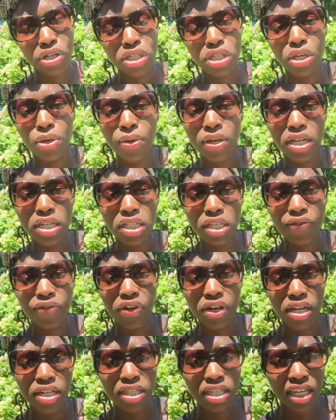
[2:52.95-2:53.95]
It's so easy for
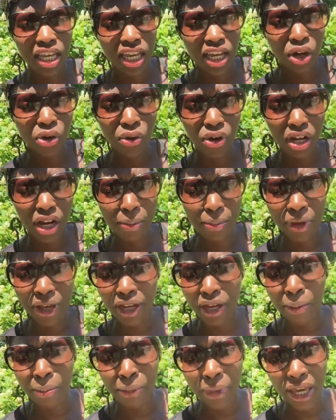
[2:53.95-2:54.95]
us to get caught up
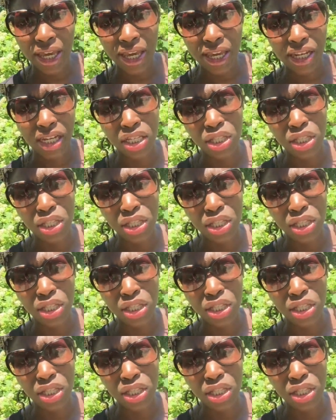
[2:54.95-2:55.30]
in a man.